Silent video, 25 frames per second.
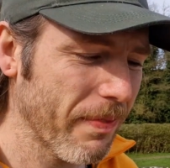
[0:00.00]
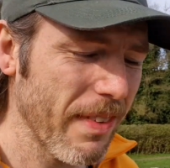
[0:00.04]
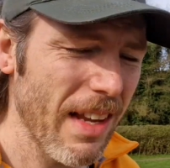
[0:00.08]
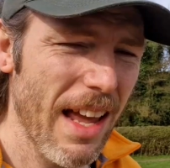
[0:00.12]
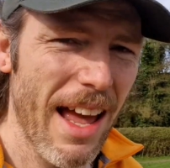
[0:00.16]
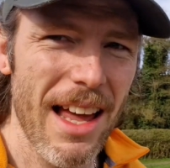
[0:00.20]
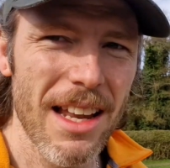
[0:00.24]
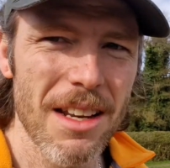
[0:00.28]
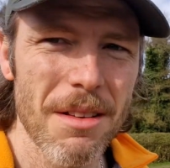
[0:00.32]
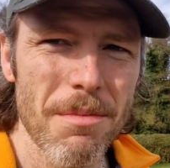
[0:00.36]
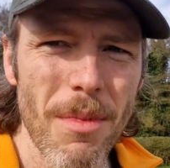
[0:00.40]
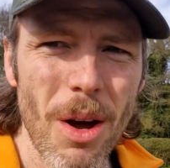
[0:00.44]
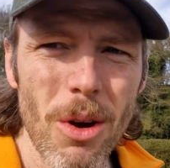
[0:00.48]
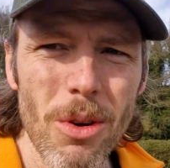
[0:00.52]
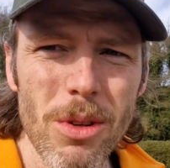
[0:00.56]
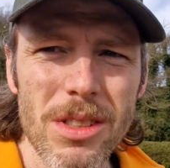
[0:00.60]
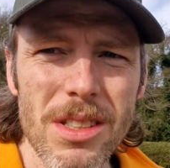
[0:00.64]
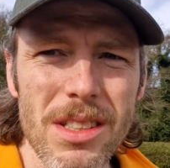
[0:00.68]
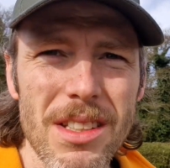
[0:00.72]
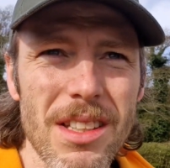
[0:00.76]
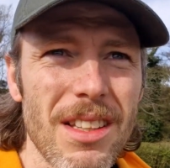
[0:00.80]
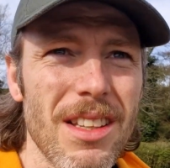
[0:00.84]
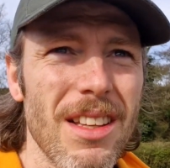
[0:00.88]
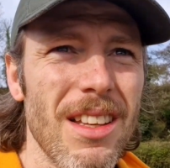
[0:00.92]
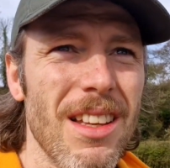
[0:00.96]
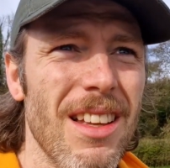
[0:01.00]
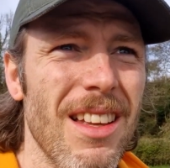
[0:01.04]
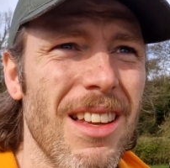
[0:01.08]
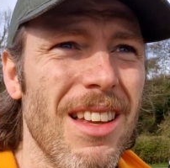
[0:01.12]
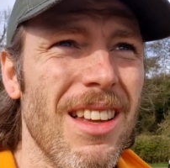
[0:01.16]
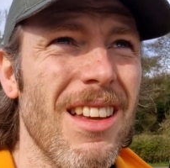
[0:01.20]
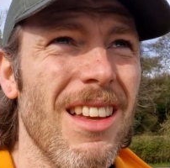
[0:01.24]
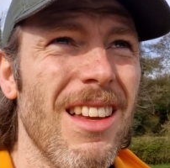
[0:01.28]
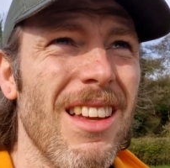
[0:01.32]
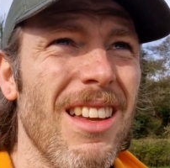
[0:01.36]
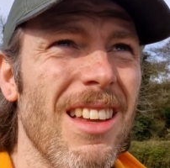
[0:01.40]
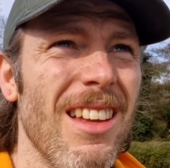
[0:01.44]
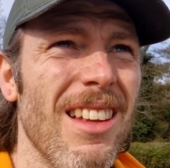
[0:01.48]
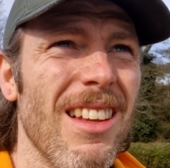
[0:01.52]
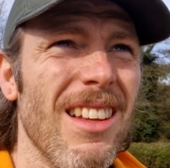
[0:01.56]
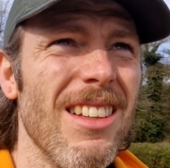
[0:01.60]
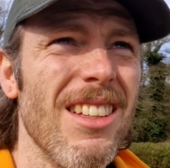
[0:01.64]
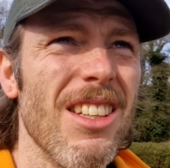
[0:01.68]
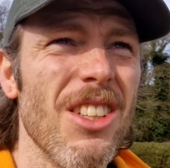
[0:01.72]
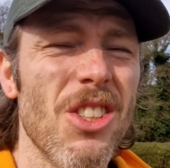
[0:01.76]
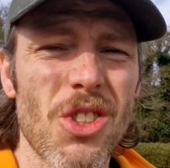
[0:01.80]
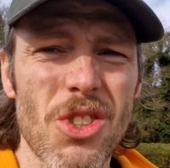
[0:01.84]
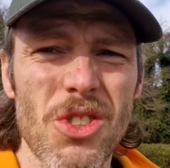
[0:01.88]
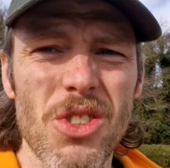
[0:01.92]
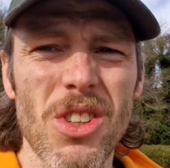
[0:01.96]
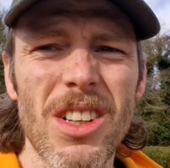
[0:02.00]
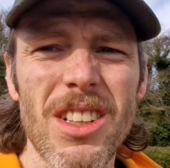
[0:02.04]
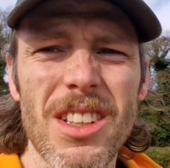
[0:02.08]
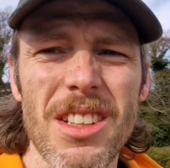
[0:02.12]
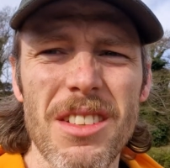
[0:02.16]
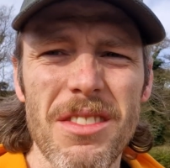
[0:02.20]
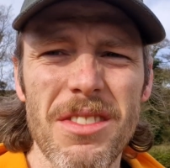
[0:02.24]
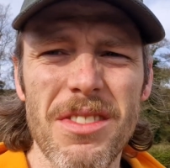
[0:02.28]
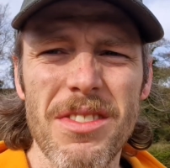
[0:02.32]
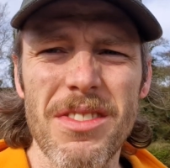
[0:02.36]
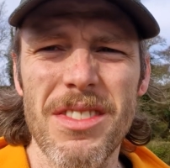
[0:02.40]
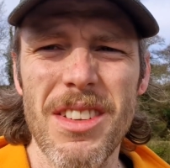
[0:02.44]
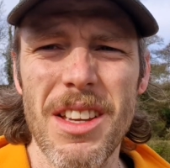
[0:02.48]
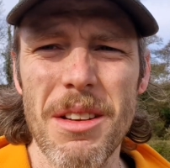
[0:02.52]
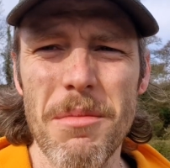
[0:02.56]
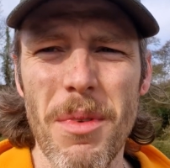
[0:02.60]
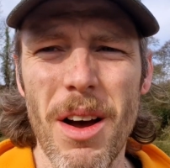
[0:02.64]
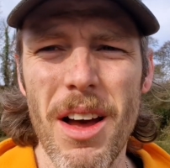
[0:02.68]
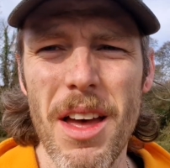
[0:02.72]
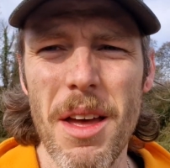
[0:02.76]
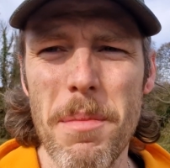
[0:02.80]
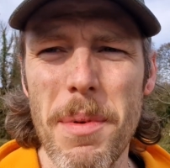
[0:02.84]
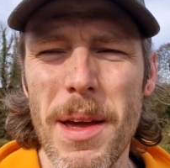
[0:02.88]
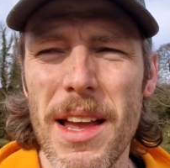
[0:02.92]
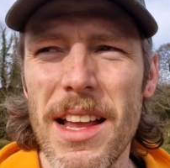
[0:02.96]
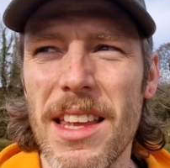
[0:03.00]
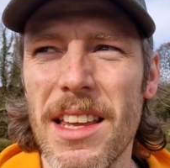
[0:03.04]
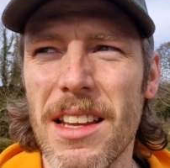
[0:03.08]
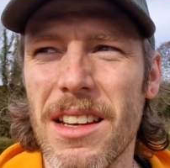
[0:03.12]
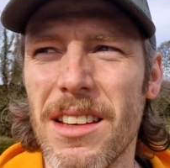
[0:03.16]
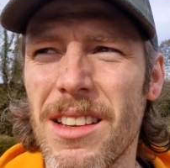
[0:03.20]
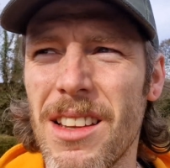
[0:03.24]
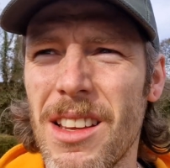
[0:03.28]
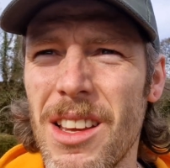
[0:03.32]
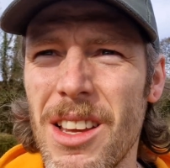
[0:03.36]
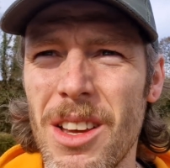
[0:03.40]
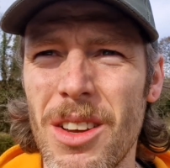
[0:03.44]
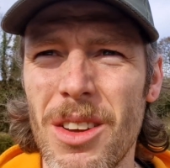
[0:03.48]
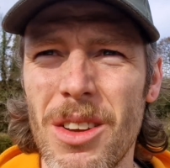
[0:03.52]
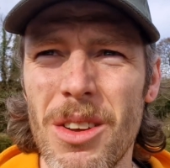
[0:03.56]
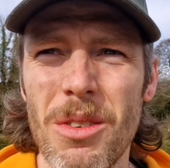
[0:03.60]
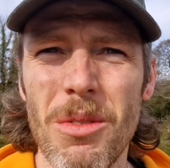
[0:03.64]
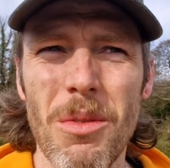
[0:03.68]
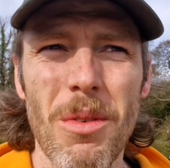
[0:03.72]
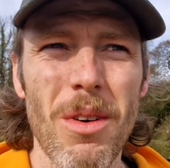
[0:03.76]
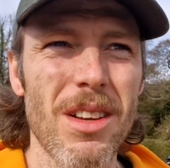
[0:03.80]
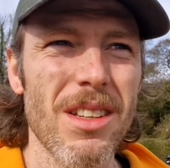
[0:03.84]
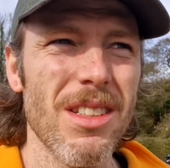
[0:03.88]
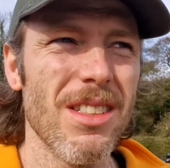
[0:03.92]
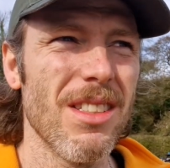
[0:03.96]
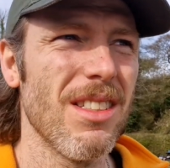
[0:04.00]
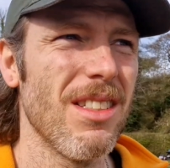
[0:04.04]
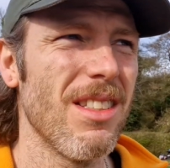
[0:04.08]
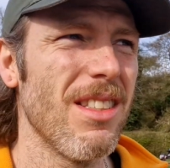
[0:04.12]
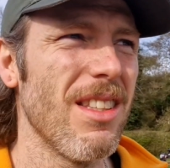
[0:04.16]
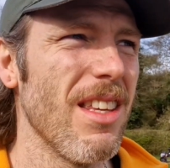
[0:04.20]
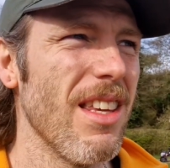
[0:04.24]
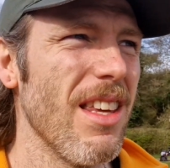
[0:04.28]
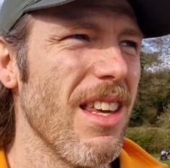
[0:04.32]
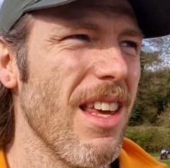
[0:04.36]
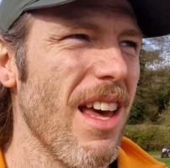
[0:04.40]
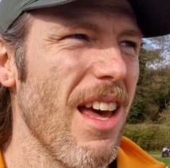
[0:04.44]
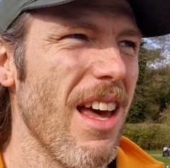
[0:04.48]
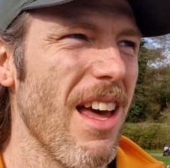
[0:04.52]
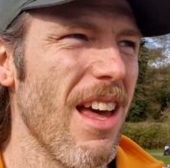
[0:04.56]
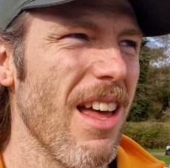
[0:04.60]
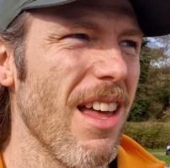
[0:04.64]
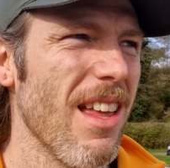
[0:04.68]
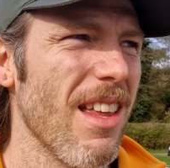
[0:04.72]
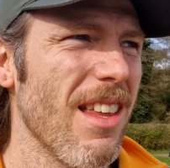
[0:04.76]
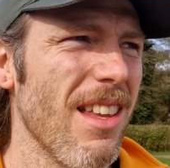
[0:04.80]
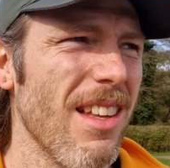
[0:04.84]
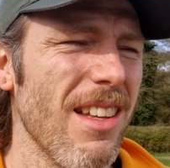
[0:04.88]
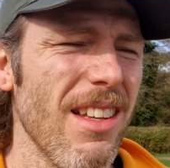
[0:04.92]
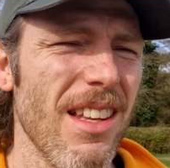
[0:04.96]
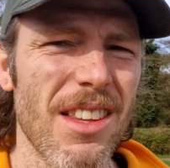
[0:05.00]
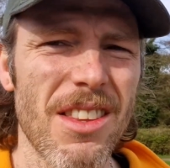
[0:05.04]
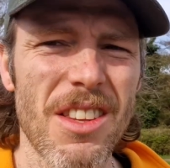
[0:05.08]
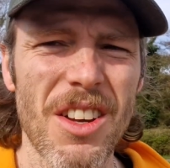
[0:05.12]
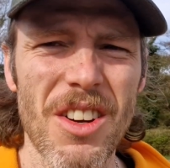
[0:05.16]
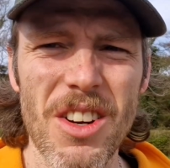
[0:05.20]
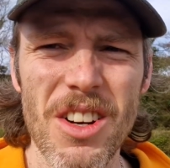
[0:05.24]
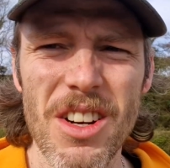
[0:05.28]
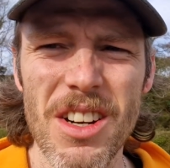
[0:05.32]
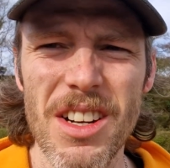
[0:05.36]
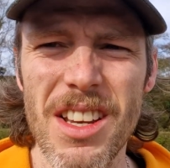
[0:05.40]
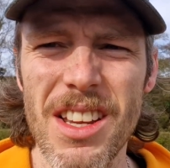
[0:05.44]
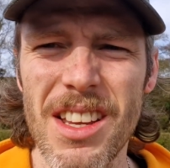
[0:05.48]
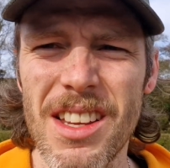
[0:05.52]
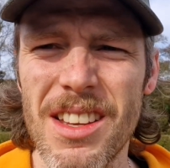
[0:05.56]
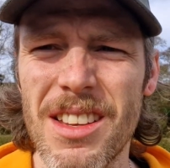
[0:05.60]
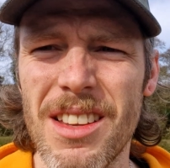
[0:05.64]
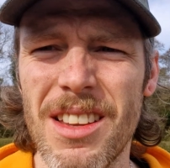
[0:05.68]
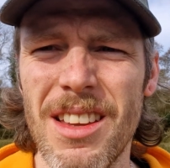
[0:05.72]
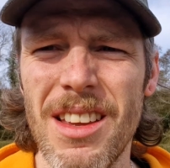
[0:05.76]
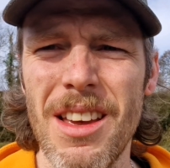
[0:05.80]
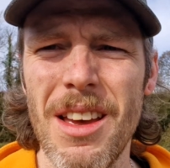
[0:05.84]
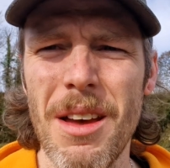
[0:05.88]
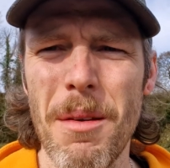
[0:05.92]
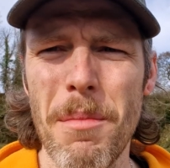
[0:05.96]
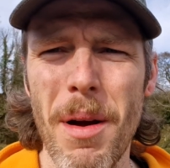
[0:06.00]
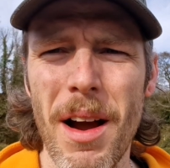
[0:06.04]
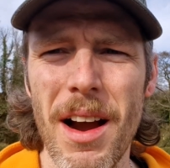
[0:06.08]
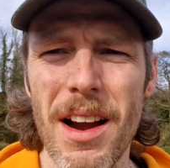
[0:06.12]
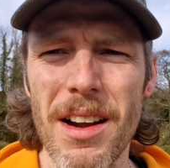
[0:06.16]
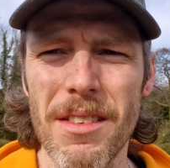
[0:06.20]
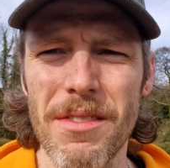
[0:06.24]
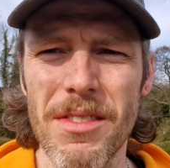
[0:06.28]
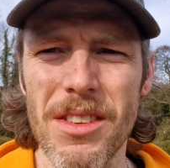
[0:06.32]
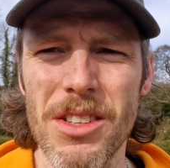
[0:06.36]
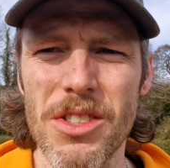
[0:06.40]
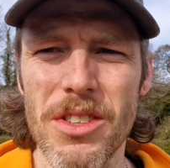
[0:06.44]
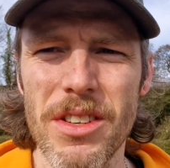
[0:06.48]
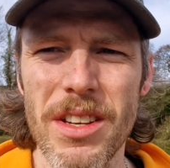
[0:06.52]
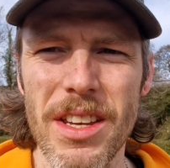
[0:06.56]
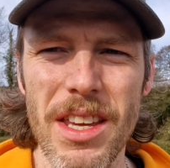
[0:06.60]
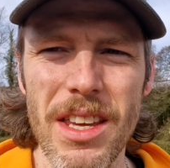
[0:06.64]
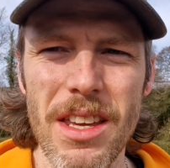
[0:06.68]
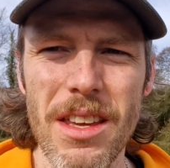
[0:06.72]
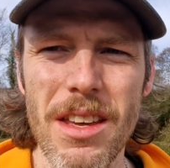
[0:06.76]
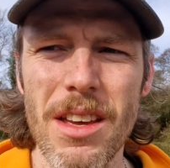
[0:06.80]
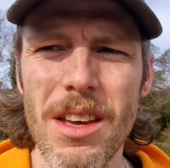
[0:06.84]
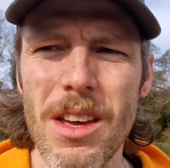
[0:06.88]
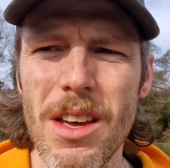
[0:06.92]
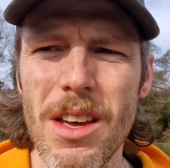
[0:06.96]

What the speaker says: And most destructive, in my opinion, was the third part of the treaty,